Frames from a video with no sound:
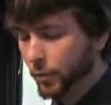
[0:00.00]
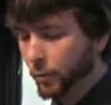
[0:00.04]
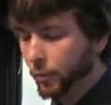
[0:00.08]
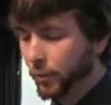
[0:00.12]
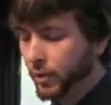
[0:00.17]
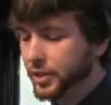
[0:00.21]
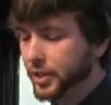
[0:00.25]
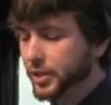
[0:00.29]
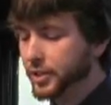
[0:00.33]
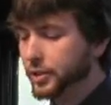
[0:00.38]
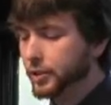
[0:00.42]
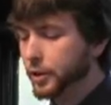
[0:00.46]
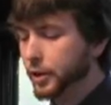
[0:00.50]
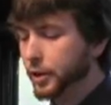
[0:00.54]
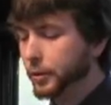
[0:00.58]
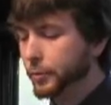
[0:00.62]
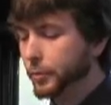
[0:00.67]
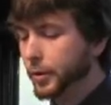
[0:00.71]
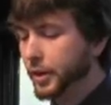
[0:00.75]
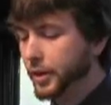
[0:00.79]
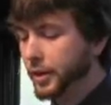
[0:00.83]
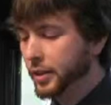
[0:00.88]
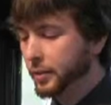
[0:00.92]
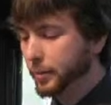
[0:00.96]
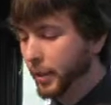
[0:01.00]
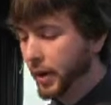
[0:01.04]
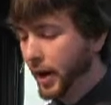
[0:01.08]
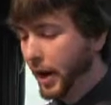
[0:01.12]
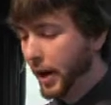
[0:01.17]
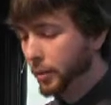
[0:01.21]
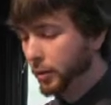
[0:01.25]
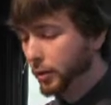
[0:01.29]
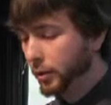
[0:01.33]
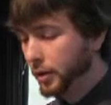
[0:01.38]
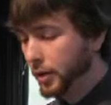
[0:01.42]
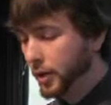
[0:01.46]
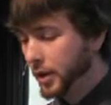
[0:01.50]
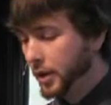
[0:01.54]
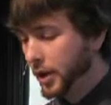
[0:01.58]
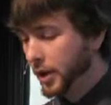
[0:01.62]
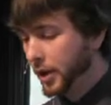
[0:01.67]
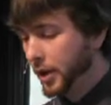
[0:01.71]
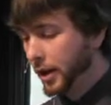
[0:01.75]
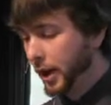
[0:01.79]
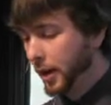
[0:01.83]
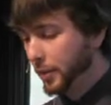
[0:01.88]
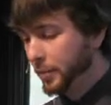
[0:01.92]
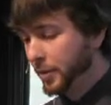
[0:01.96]
Once I started reading the Bible,
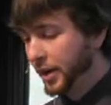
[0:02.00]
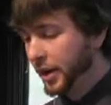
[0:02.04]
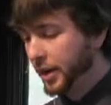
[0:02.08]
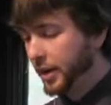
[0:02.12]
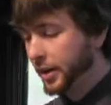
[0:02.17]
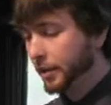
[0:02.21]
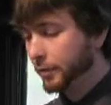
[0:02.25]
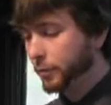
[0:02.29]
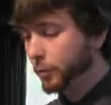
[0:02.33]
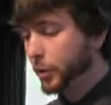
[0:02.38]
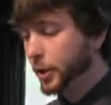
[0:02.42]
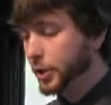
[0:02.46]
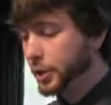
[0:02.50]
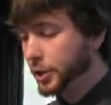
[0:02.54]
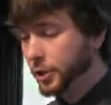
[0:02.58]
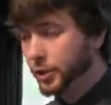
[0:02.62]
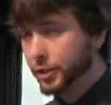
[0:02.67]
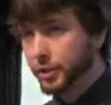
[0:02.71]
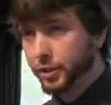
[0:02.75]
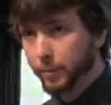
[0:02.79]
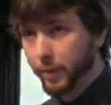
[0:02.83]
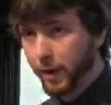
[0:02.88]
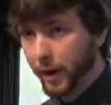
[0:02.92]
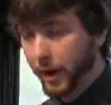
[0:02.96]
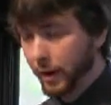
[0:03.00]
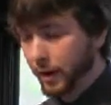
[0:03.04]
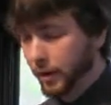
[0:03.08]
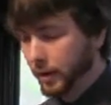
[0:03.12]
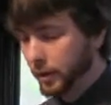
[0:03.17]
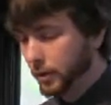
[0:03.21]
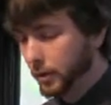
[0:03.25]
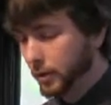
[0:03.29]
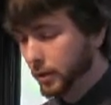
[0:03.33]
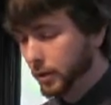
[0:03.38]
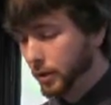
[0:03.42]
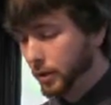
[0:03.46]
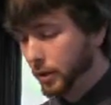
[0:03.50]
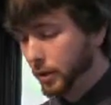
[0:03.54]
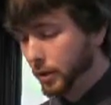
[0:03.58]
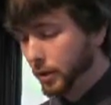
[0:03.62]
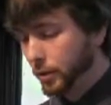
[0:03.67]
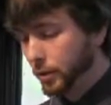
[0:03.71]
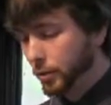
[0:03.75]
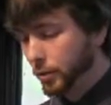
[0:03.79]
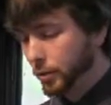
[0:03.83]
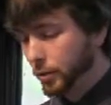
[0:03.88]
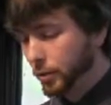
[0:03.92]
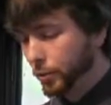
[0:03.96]
I began to have questions about it.
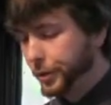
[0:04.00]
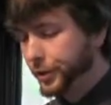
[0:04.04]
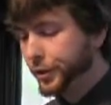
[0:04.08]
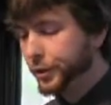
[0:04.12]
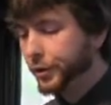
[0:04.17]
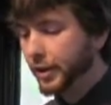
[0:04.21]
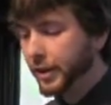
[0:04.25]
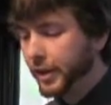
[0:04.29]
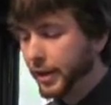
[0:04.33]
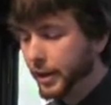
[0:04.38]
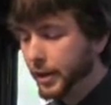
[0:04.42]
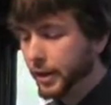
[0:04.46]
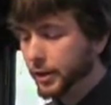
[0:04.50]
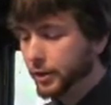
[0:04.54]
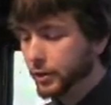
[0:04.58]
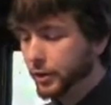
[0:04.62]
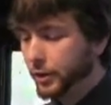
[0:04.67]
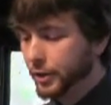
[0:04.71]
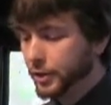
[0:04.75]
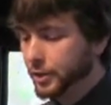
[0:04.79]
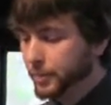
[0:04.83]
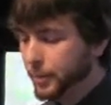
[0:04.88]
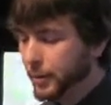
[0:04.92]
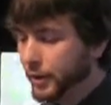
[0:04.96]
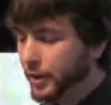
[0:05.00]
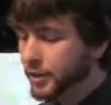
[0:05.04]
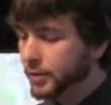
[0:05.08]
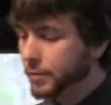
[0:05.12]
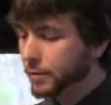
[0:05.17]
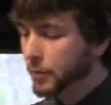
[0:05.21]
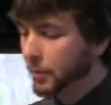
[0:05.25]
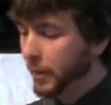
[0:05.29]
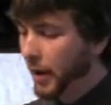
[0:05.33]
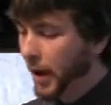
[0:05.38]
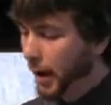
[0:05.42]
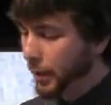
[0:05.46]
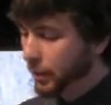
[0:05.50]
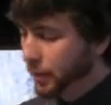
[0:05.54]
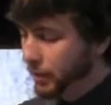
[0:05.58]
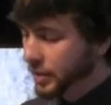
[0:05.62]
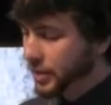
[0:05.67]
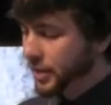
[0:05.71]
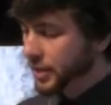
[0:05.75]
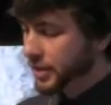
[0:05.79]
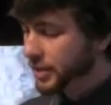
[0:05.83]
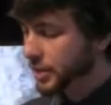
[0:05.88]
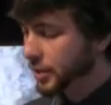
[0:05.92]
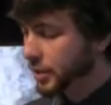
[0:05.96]
When you're a kid, your experience of the Bible
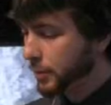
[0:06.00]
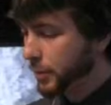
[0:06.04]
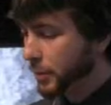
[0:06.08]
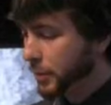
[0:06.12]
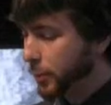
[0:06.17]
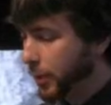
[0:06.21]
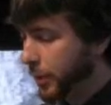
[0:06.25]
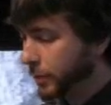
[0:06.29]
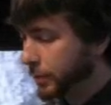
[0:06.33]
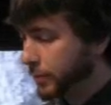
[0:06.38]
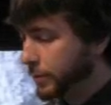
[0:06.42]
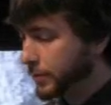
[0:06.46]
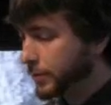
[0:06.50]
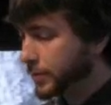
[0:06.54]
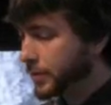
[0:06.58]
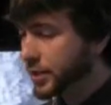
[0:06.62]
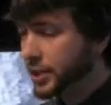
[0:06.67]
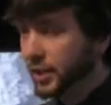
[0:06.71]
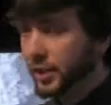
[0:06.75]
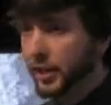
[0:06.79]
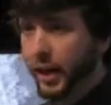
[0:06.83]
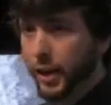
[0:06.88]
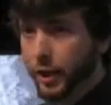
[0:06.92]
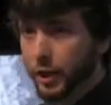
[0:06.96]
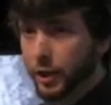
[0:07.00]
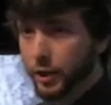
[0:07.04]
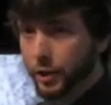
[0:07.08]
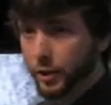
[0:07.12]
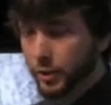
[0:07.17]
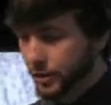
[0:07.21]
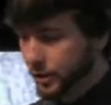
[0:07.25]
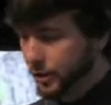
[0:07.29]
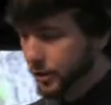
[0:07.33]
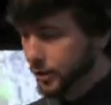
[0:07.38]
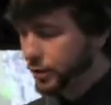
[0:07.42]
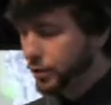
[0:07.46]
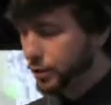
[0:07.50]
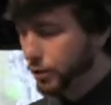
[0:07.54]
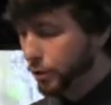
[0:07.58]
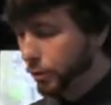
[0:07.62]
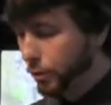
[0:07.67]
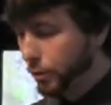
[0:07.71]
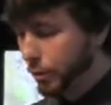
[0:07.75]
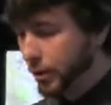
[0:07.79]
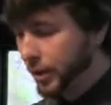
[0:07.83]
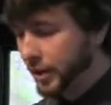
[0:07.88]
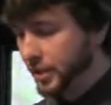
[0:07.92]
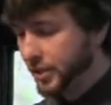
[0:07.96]
tends to be one of selections,
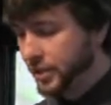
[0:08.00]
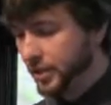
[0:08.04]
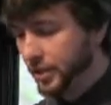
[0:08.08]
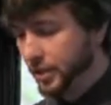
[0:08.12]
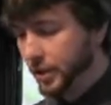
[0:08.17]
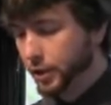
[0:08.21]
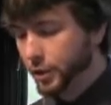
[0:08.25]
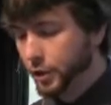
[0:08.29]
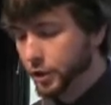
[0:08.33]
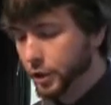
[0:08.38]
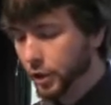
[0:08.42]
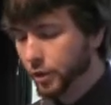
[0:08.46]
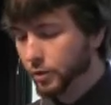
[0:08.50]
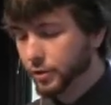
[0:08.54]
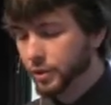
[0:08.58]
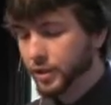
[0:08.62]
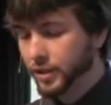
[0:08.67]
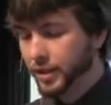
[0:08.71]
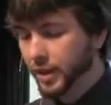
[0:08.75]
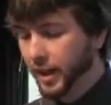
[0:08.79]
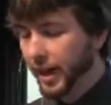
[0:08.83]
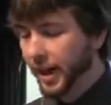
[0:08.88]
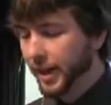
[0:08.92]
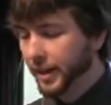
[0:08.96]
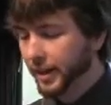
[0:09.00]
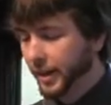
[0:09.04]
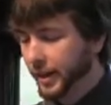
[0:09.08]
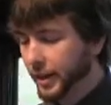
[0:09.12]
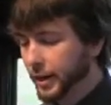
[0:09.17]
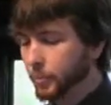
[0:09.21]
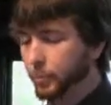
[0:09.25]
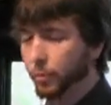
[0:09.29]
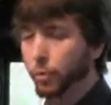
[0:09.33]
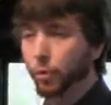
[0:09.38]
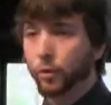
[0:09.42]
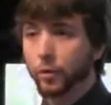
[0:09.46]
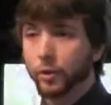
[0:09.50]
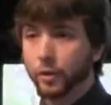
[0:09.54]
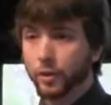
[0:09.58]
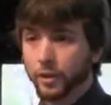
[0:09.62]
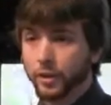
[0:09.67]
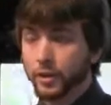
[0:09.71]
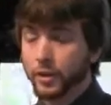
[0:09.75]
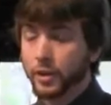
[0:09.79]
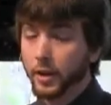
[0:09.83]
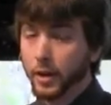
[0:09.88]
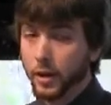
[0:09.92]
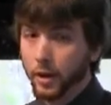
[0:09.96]
stories that are chosen to highlight
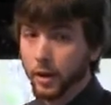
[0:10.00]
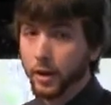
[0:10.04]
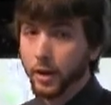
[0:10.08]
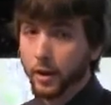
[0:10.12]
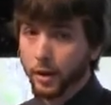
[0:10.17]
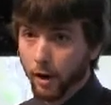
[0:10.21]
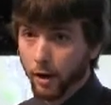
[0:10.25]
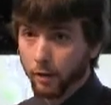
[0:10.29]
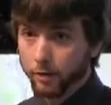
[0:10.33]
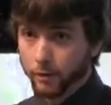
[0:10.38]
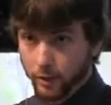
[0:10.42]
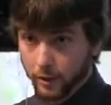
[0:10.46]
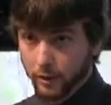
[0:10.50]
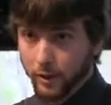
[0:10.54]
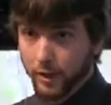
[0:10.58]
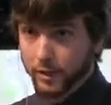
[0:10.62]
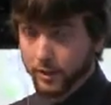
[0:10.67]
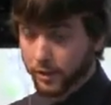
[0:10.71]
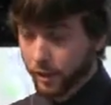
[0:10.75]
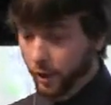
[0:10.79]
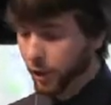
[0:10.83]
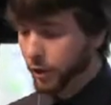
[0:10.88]
important and often less